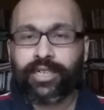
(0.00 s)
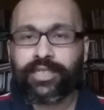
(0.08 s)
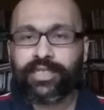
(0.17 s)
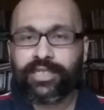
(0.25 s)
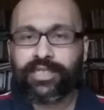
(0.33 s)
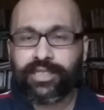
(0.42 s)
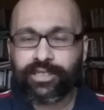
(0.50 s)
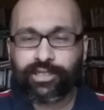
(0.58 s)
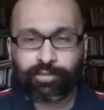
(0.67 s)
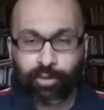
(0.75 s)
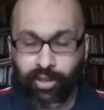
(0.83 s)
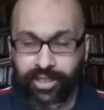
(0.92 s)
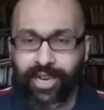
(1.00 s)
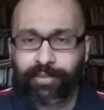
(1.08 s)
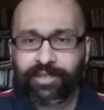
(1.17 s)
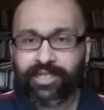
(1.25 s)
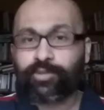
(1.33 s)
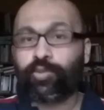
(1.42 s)
small
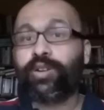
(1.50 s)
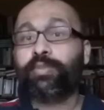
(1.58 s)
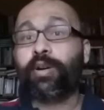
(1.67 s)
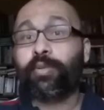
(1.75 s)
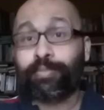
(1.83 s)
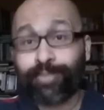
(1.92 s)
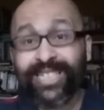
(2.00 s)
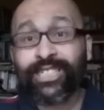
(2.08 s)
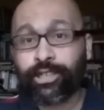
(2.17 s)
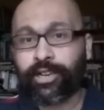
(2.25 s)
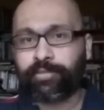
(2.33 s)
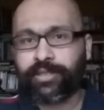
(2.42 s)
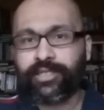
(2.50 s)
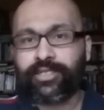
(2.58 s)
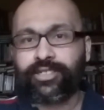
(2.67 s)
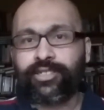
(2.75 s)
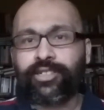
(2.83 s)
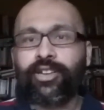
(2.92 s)
chapters. What about big
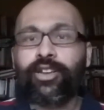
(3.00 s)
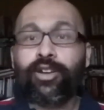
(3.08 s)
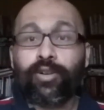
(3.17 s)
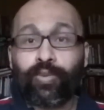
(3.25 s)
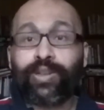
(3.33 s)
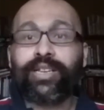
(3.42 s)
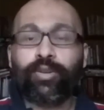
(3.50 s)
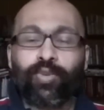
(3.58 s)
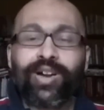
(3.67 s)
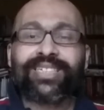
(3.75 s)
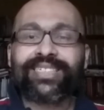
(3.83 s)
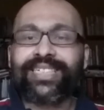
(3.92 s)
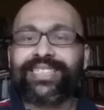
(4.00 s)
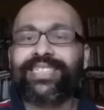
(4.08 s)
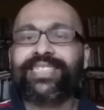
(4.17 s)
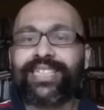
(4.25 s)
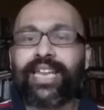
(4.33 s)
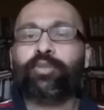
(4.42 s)
chapters? Well, it works in the
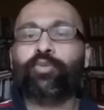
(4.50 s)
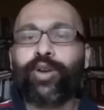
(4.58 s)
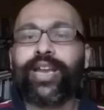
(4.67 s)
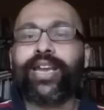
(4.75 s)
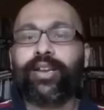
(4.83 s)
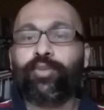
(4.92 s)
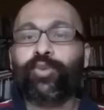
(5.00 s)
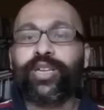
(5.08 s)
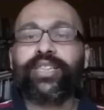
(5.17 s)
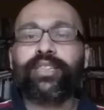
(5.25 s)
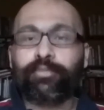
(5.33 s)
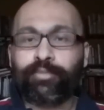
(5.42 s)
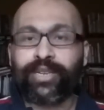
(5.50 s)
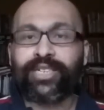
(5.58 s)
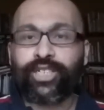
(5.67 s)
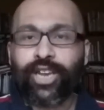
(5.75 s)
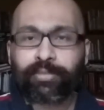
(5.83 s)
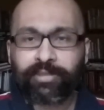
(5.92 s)
same way with
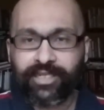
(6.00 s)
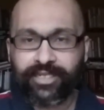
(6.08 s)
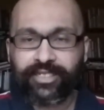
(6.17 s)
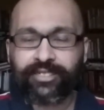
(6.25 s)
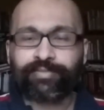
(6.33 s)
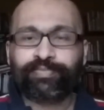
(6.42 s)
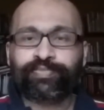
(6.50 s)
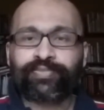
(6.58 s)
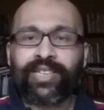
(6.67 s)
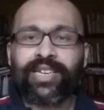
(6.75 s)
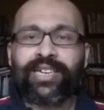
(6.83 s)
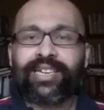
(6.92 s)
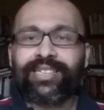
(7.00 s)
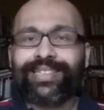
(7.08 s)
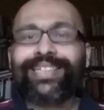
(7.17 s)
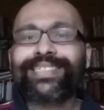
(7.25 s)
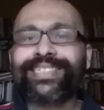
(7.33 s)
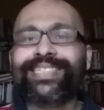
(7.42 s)
big chapters.
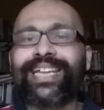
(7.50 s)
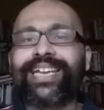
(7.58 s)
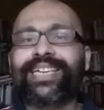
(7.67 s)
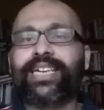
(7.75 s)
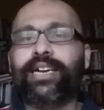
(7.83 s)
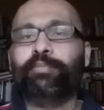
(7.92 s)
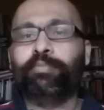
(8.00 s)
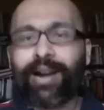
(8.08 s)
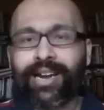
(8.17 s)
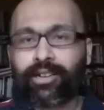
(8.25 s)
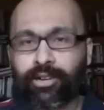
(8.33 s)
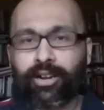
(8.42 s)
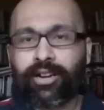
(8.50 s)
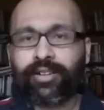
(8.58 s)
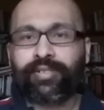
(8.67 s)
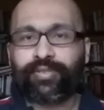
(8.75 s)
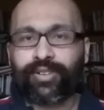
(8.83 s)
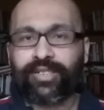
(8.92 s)
Let's take Baqarah,
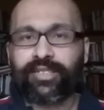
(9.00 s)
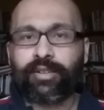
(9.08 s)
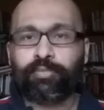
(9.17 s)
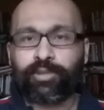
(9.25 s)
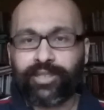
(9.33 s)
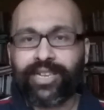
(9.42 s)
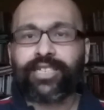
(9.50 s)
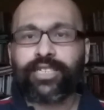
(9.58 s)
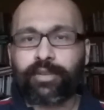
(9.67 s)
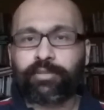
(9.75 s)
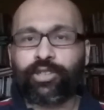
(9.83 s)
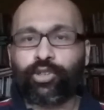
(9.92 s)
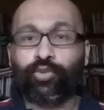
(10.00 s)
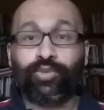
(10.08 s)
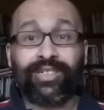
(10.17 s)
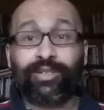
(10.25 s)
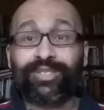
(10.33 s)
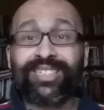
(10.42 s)
for example, chapter 2.
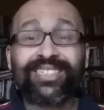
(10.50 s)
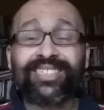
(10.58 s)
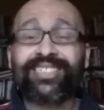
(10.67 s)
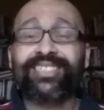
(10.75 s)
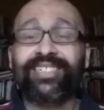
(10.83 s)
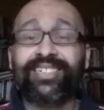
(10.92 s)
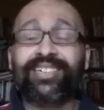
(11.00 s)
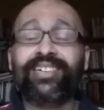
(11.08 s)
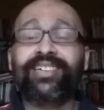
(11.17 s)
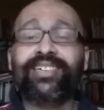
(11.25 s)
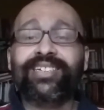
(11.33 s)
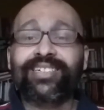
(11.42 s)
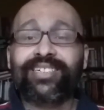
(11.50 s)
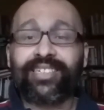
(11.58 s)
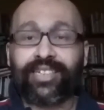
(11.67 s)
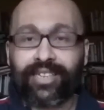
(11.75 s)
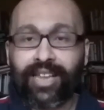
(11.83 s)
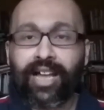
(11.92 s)
Now, this is the
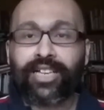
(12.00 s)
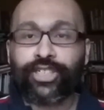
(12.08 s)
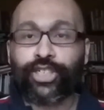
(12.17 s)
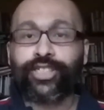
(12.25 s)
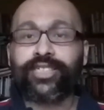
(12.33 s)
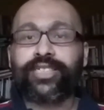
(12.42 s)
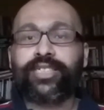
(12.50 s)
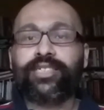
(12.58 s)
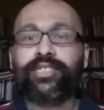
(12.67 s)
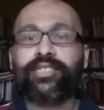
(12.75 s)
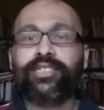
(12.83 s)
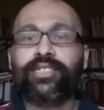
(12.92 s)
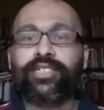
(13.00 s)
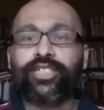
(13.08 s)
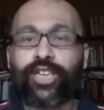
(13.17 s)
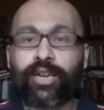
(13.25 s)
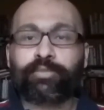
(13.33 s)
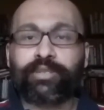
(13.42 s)
largest
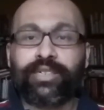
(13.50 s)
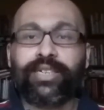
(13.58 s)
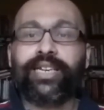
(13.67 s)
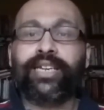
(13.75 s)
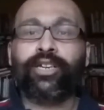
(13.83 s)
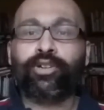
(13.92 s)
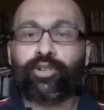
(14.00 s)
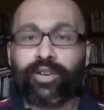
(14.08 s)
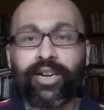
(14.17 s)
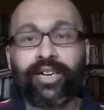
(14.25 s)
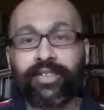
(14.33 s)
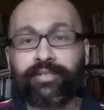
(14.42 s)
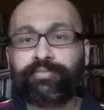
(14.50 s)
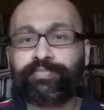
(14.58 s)
chapter in Quran.